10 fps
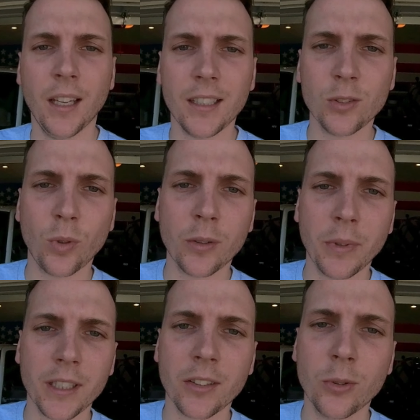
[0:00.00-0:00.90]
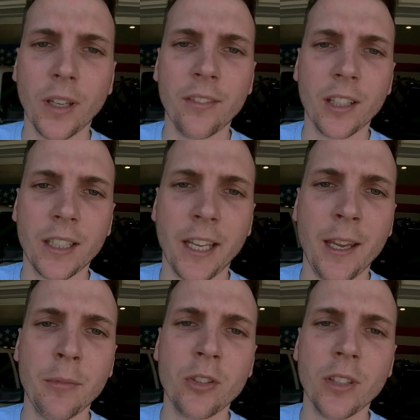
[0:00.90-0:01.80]
Hey guys, welcome back to Avion
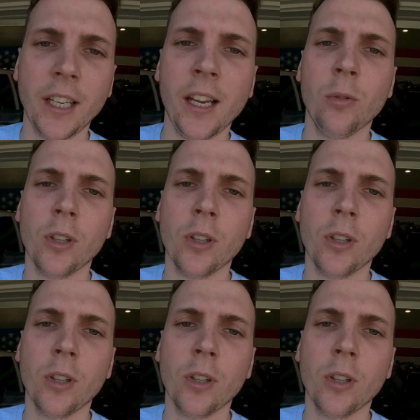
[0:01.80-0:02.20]
Imagery.